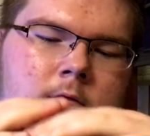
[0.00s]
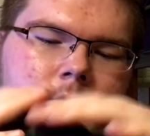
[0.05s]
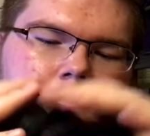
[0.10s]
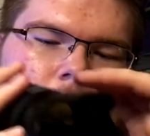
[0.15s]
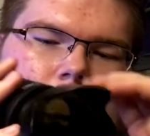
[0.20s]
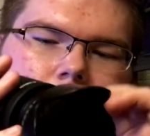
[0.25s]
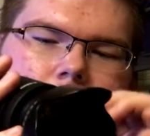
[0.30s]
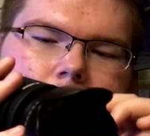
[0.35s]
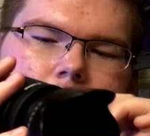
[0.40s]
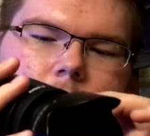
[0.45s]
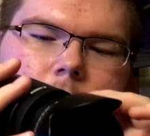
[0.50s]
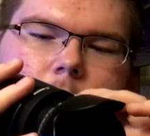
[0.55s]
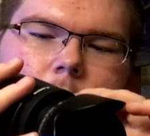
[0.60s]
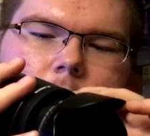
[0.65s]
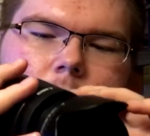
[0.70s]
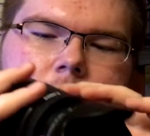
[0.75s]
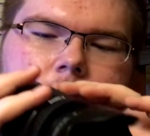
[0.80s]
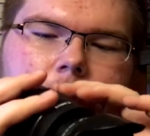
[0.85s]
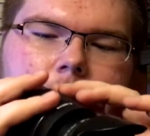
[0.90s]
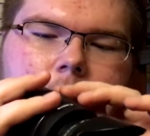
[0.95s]
You all should be able
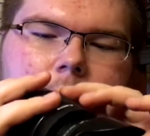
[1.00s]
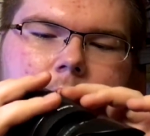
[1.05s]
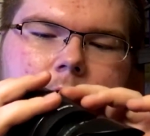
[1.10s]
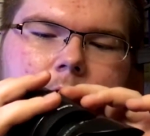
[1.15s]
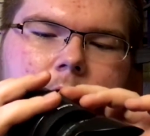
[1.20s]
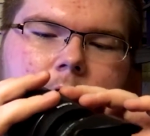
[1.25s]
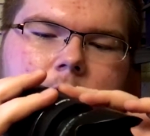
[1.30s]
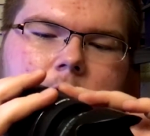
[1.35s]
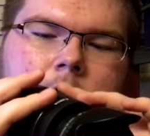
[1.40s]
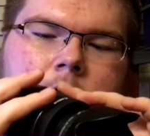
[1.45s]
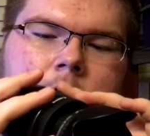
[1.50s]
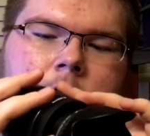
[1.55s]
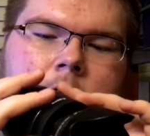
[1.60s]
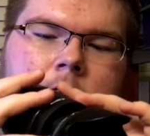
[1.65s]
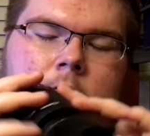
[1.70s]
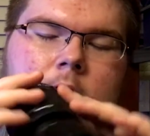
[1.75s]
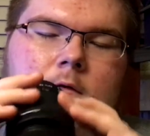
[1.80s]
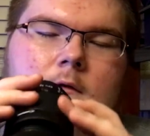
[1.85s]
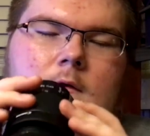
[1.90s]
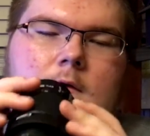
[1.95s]
to know that.
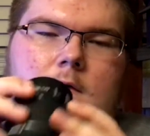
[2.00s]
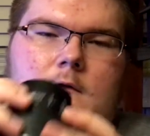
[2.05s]
You